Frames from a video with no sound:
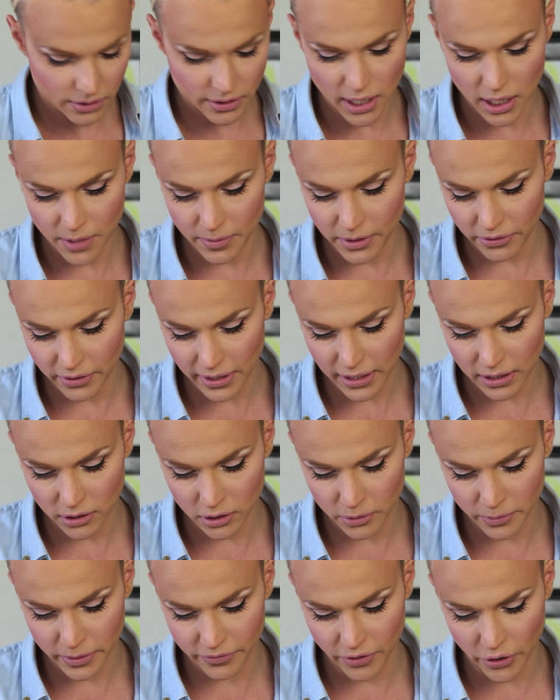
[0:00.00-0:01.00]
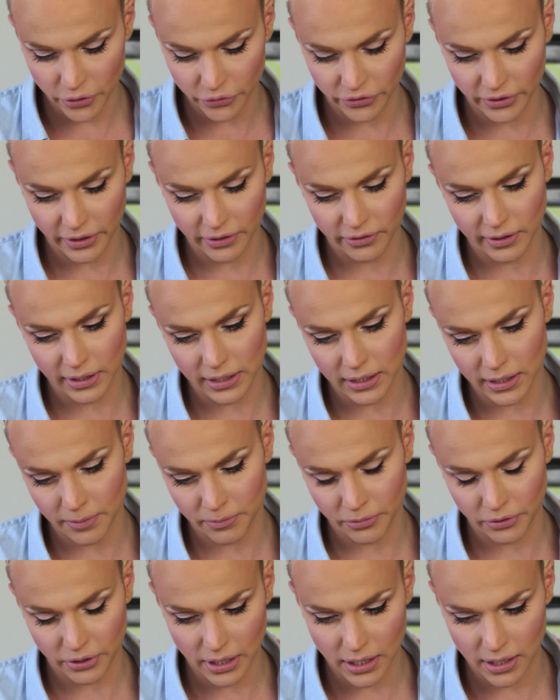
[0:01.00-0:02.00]
Then I'm going to take a little bit of OCC
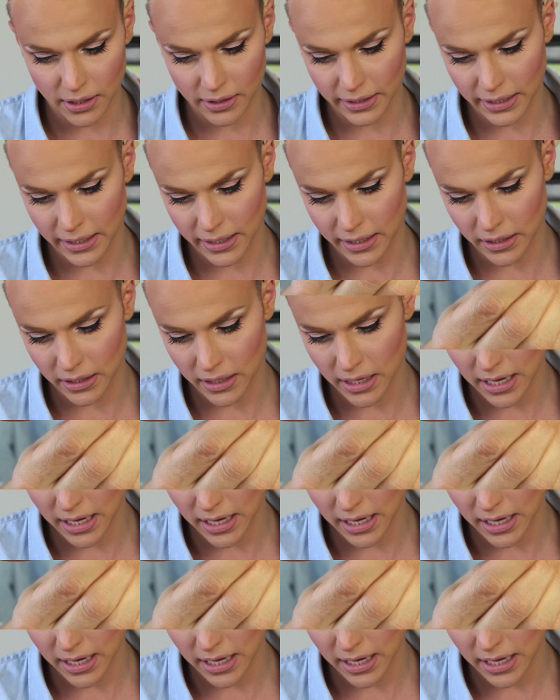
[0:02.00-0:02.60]
lip tar in